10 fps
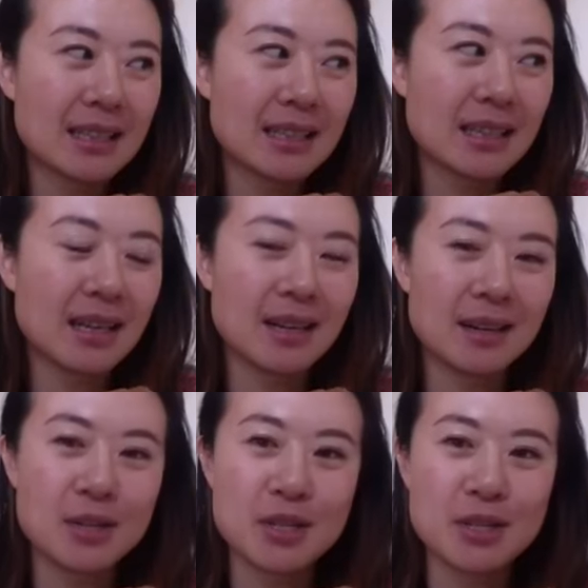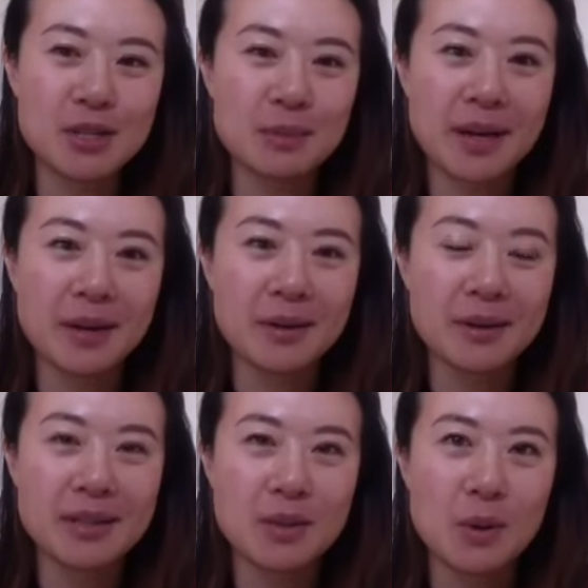oh shoot, my
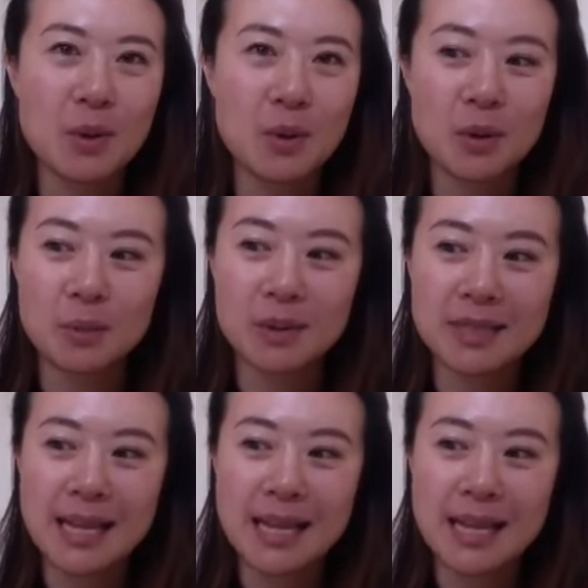Korean is horrible.